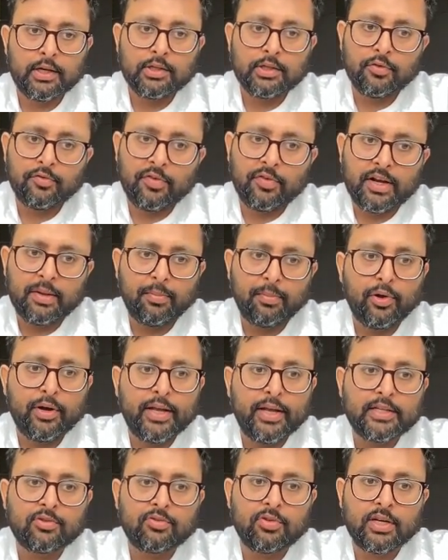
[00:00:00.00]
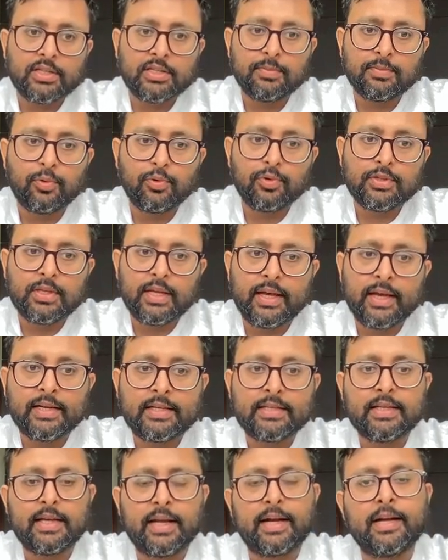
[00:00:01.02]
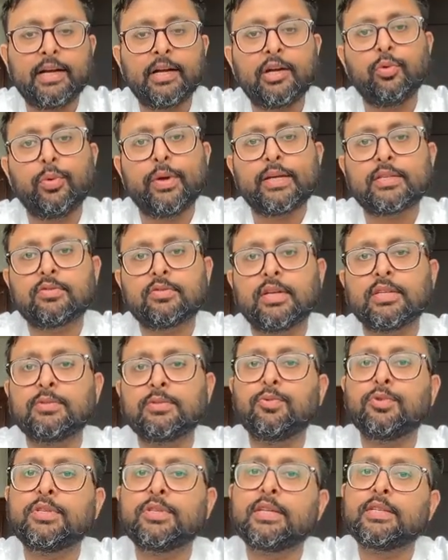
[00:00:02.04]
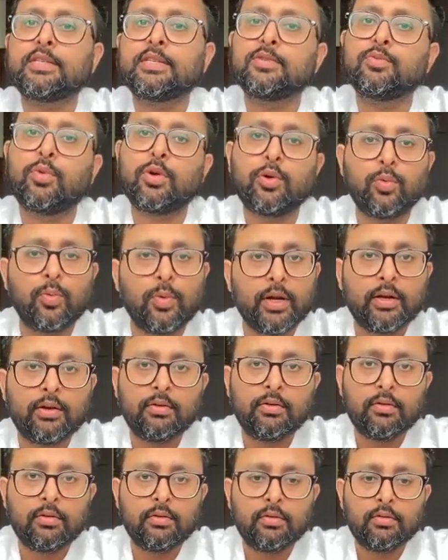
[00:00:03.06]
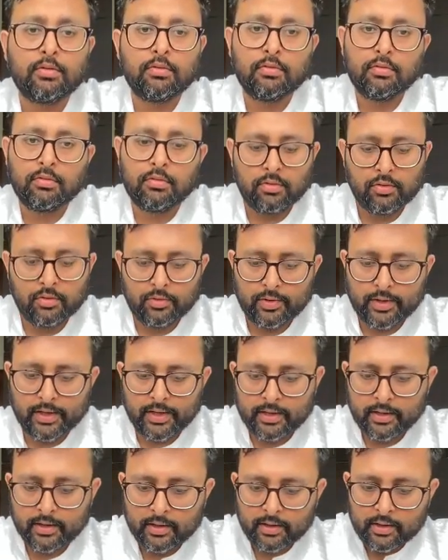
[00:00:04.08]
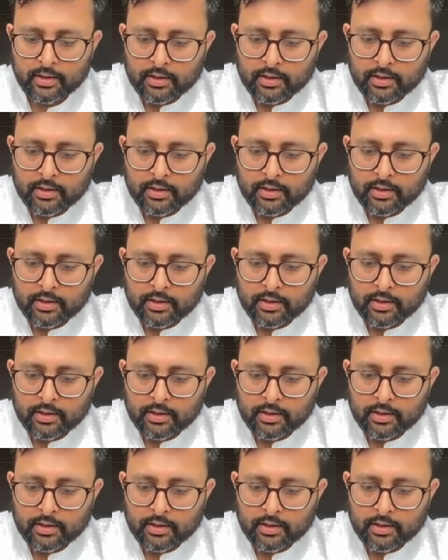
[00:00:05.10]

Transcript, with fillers: So one upon x transpose x into x transpose x is what one, right?